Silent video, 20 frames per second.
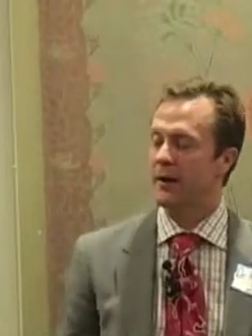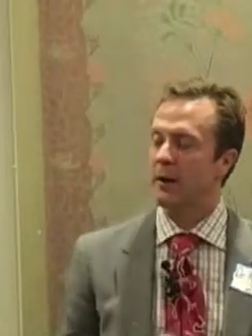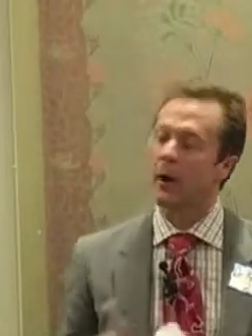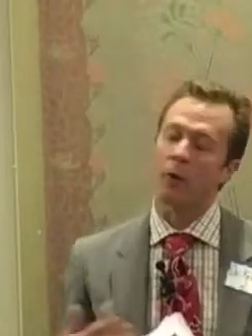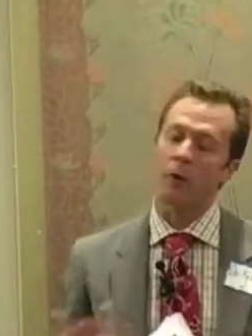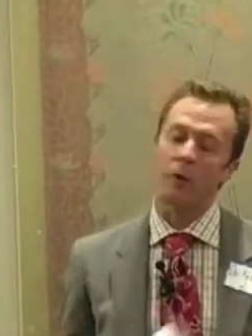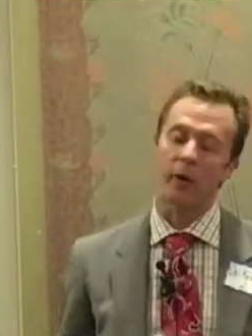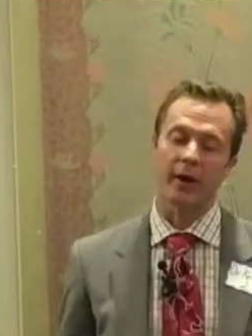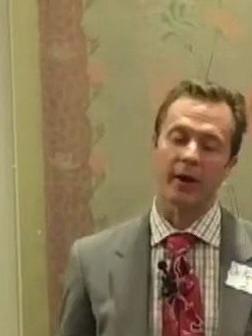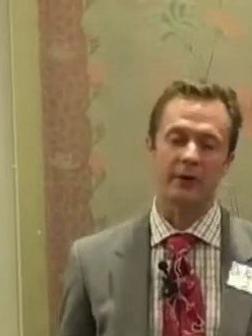
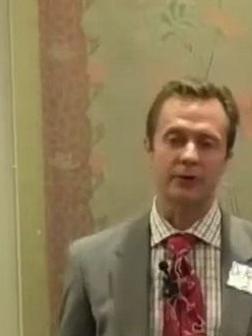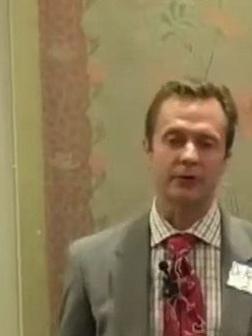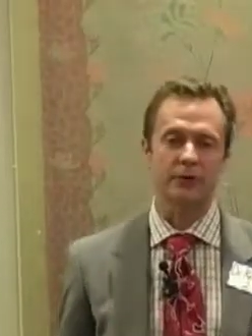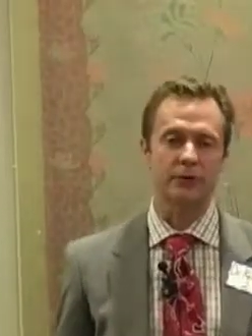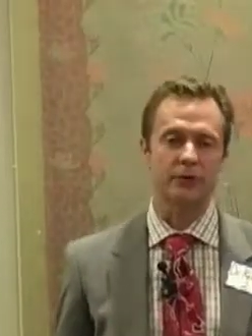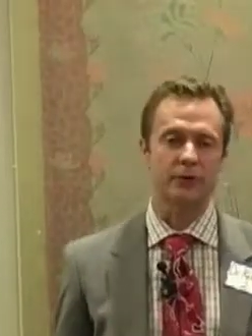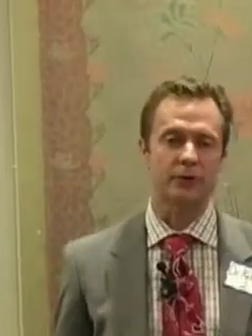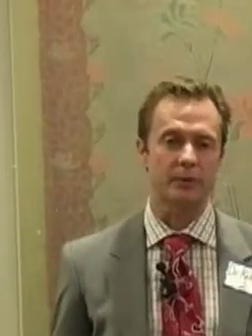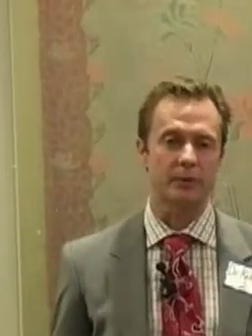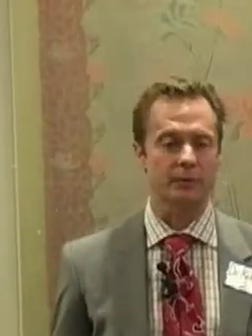way
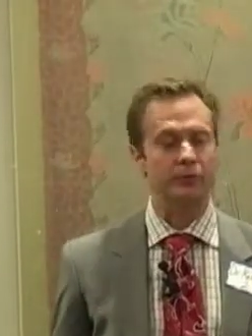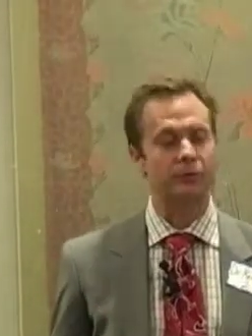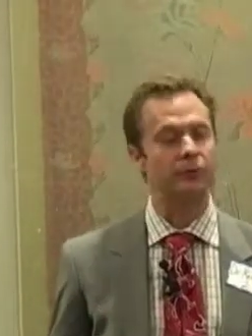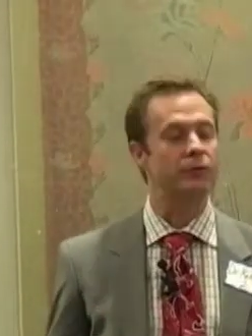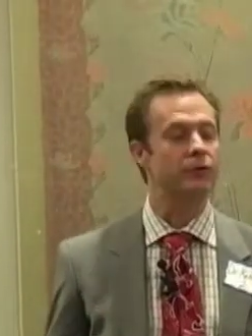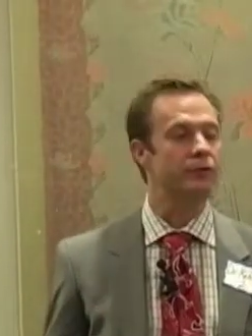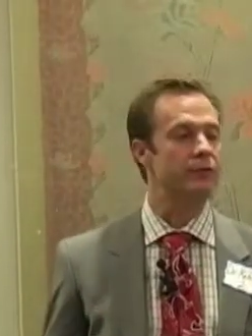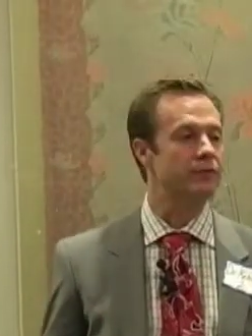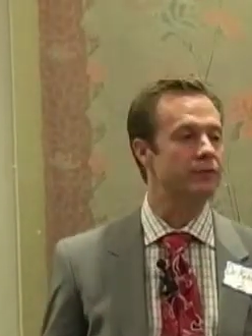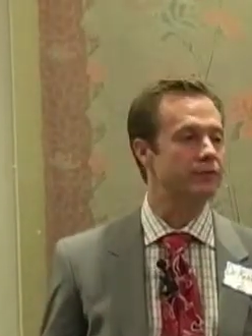to
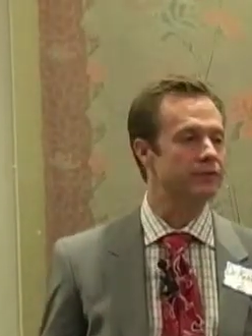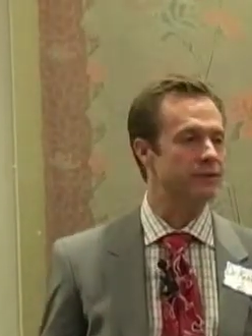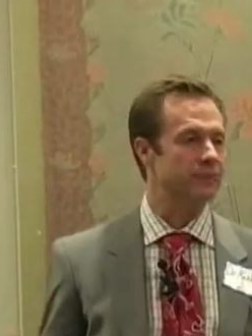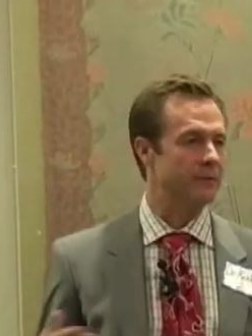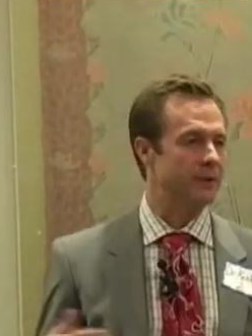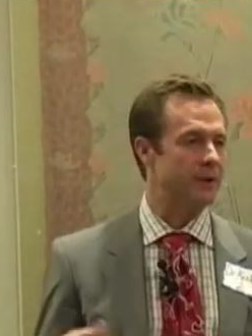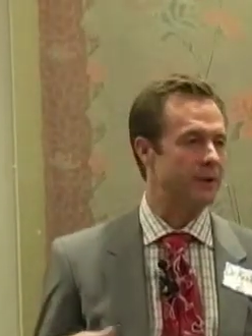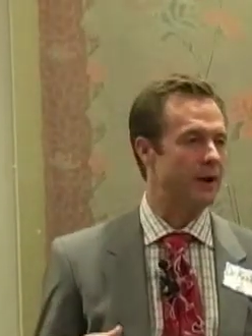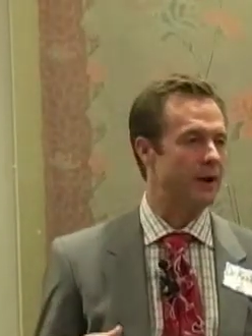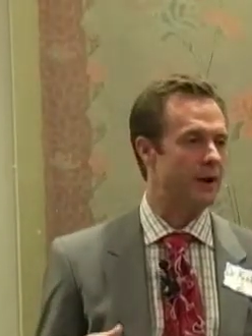improve
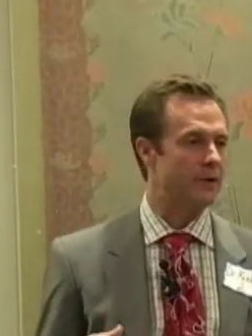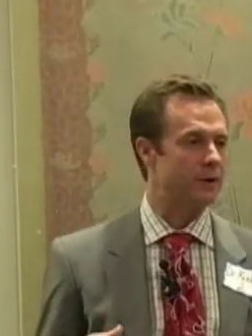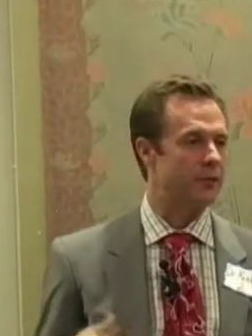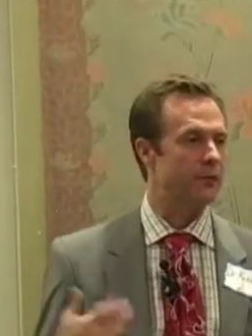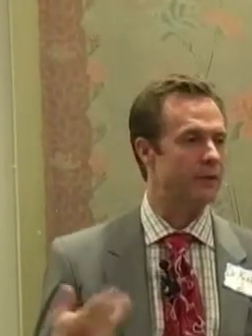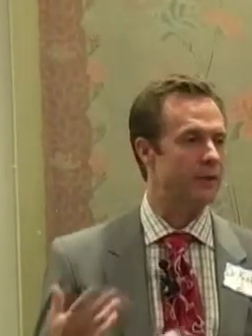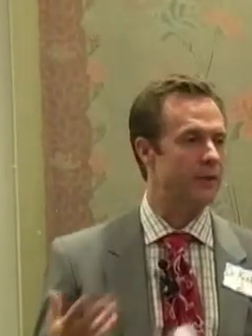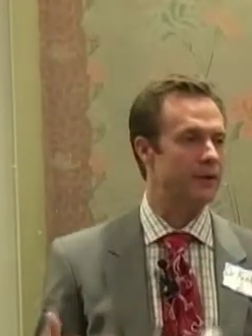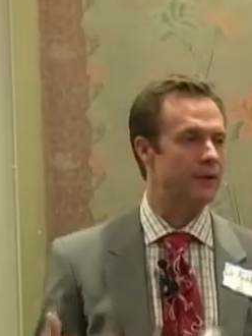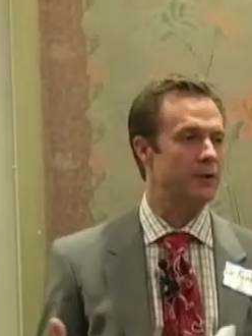some of the
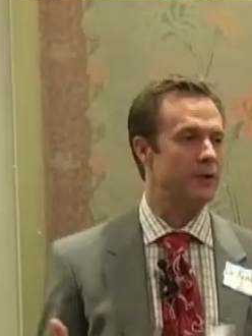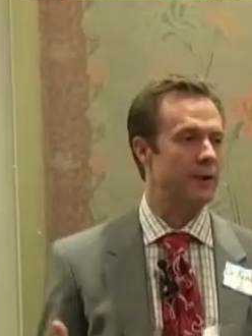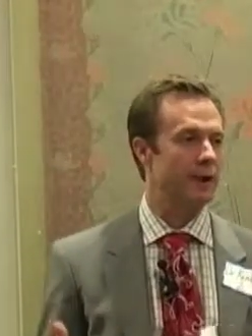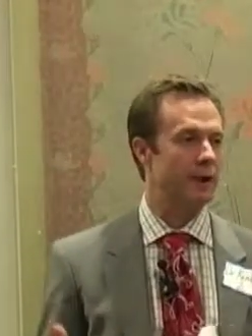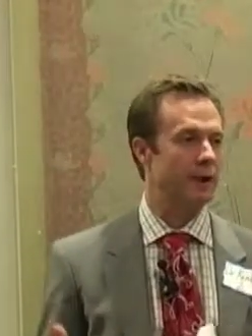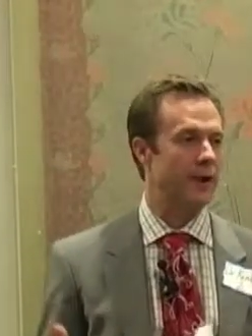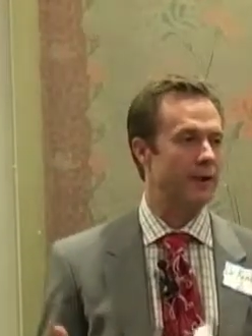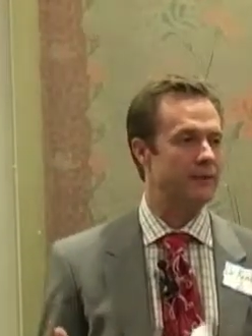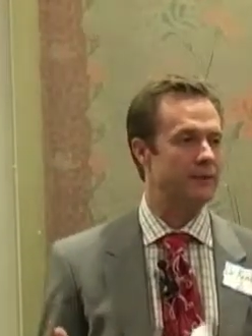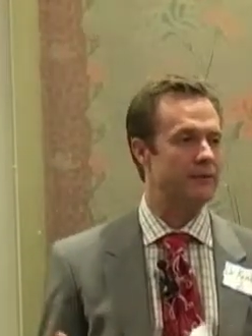contour that you
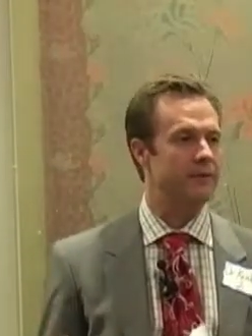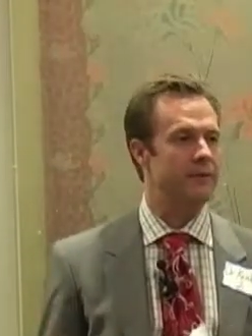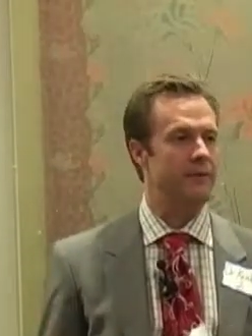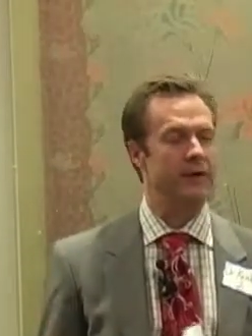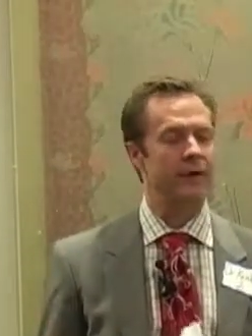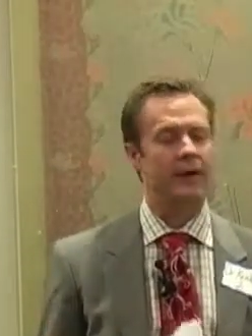have,